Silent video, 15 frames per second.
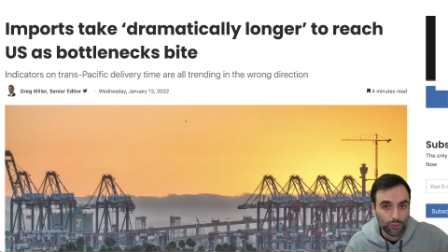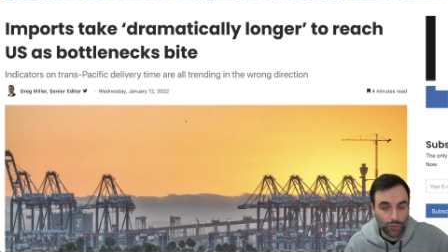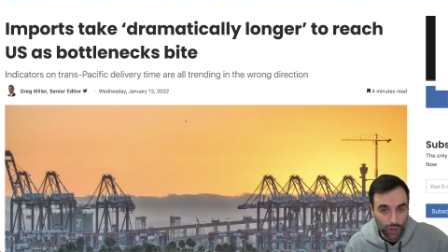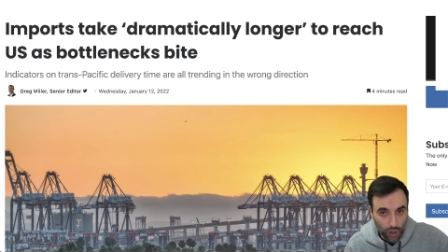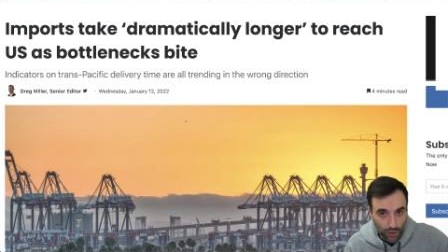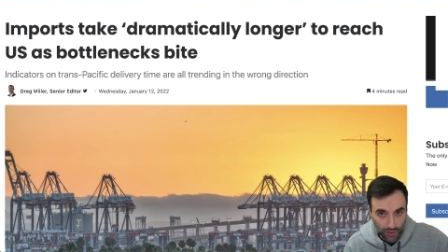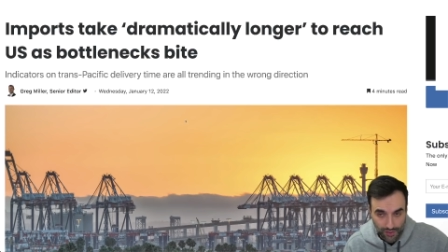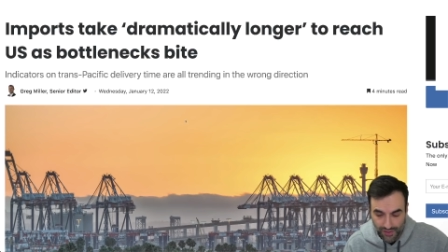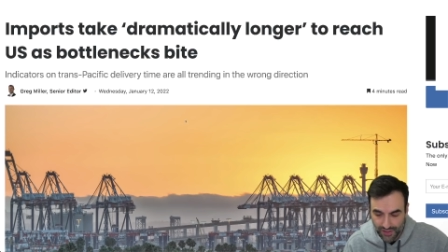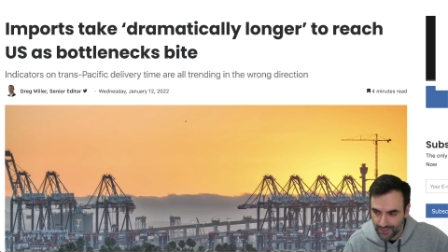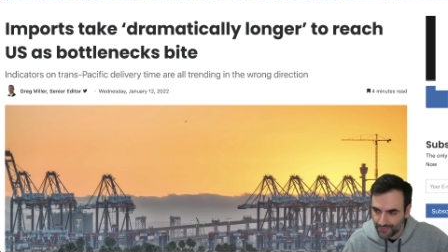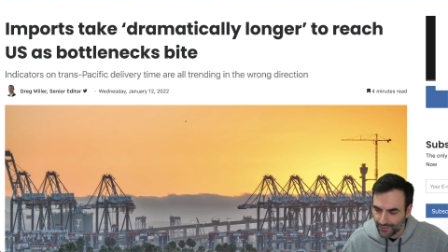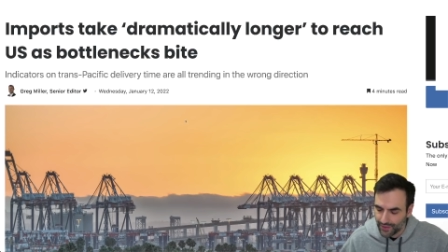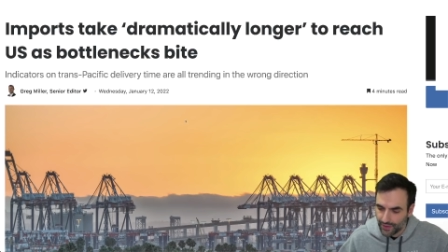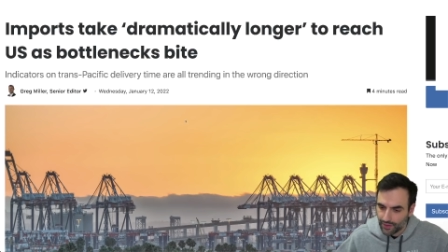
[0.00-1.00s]

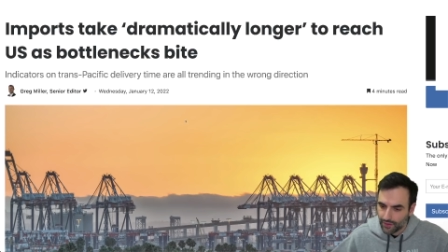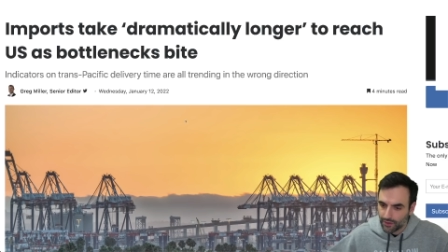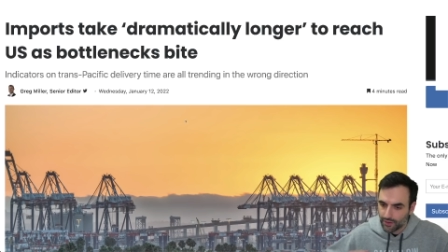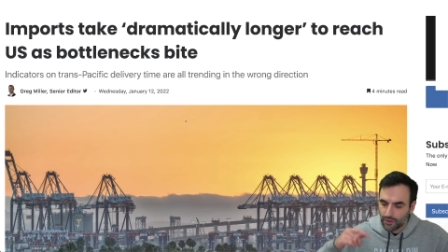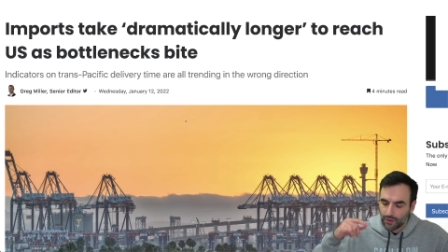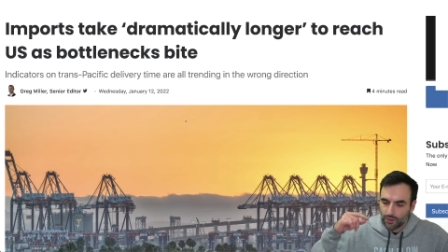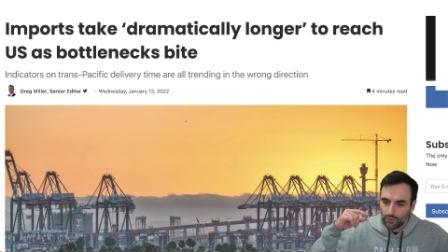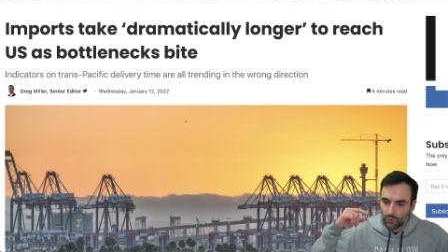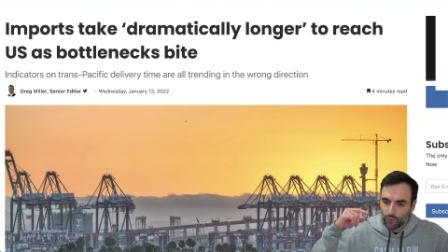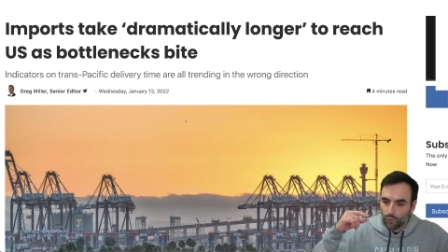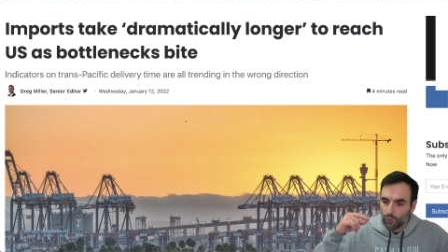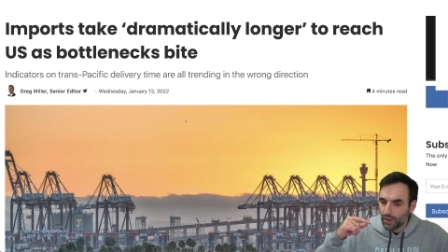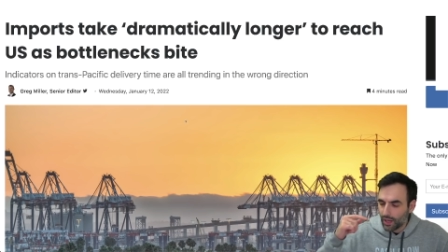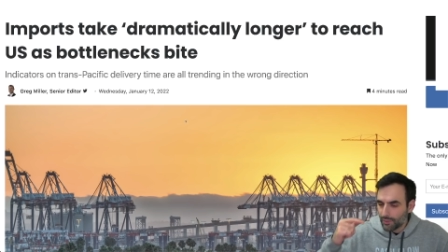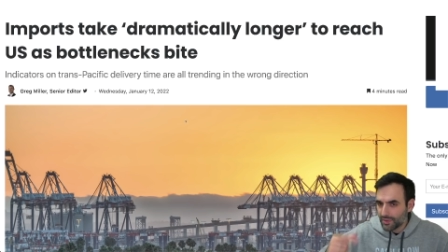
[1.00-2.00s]
regardless,
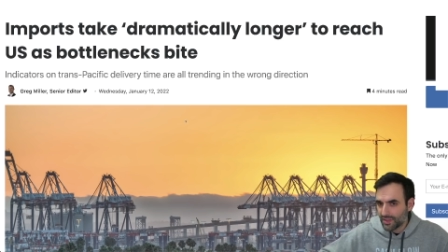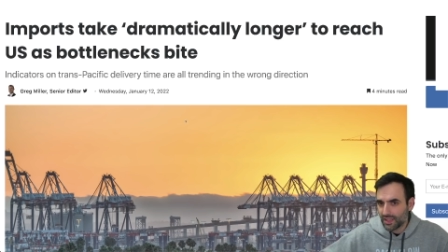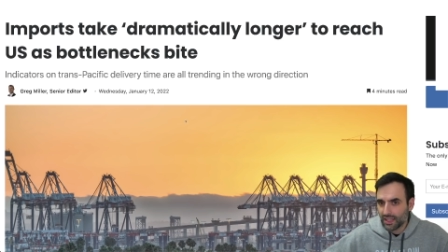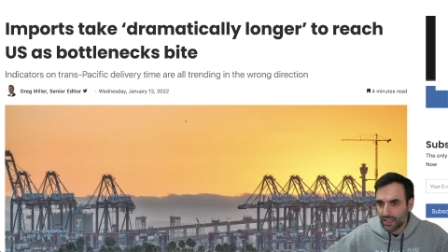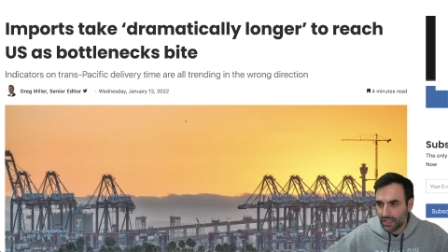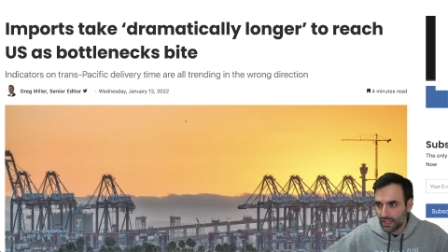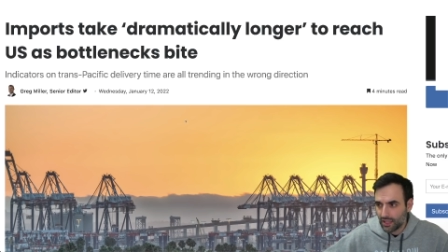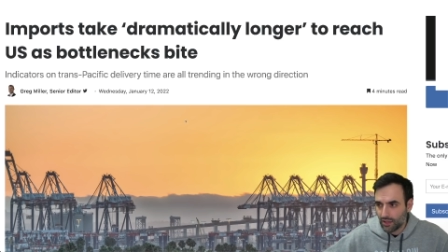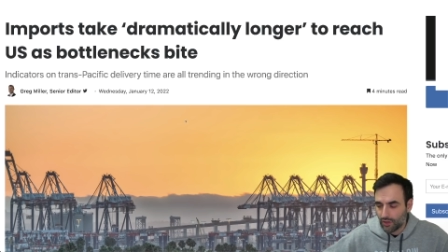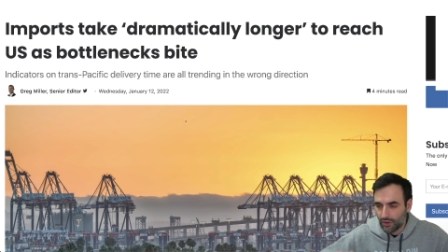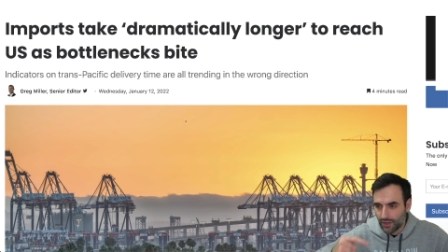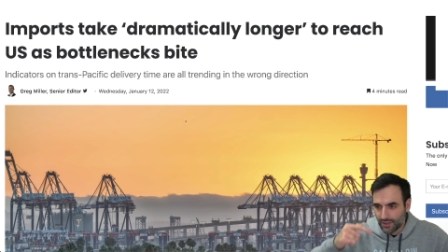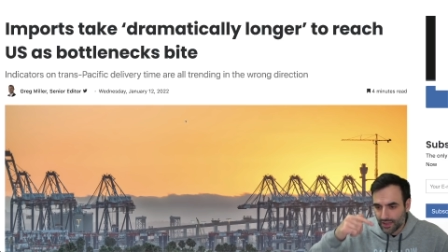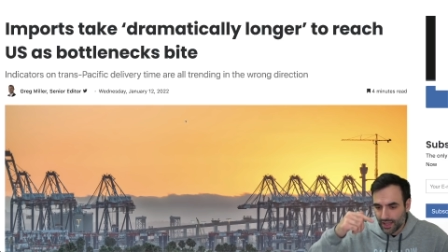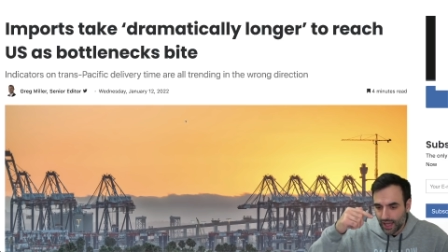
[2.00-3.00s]
what I'm seeing here
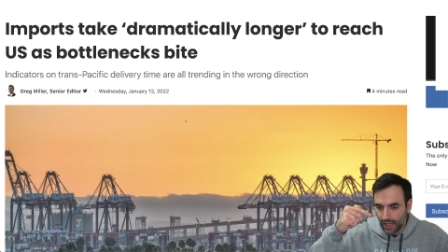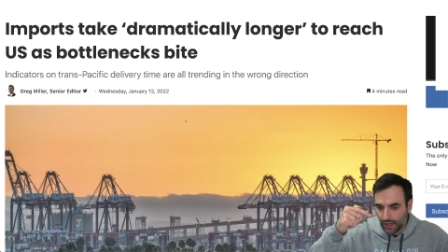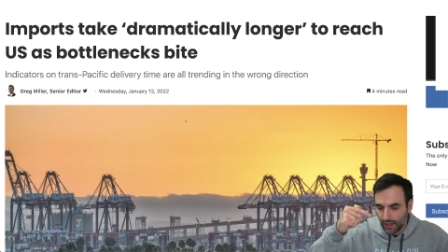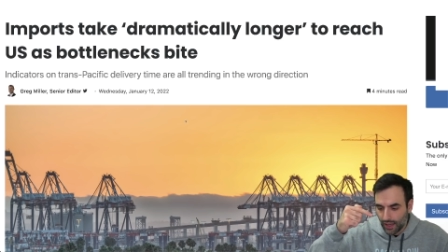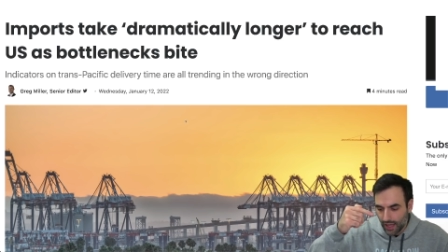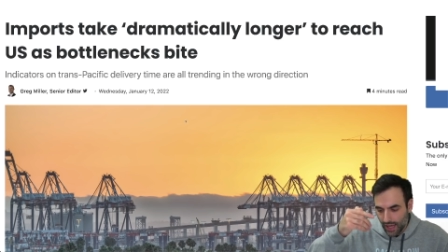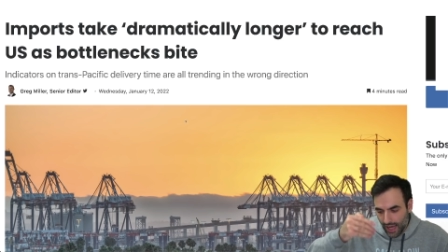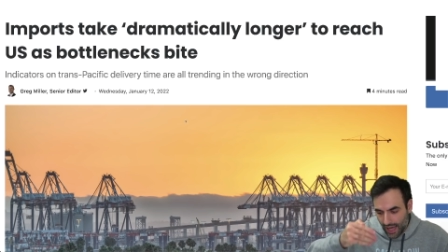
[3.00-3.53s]
is that